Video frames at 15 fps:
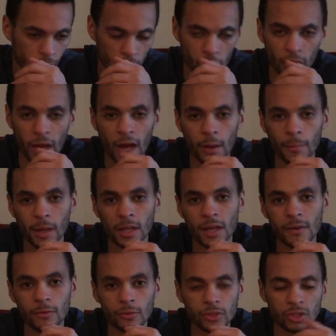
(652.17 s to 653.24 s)
you're not on my
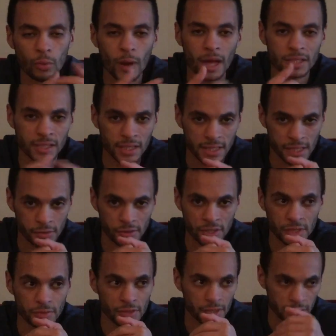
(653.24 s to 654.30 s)
level, so why should I take you
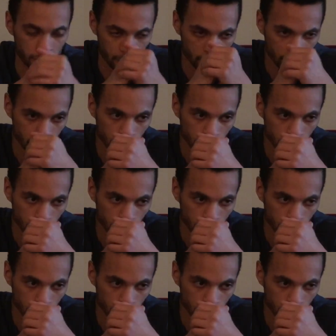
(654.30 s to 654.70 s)
seriously?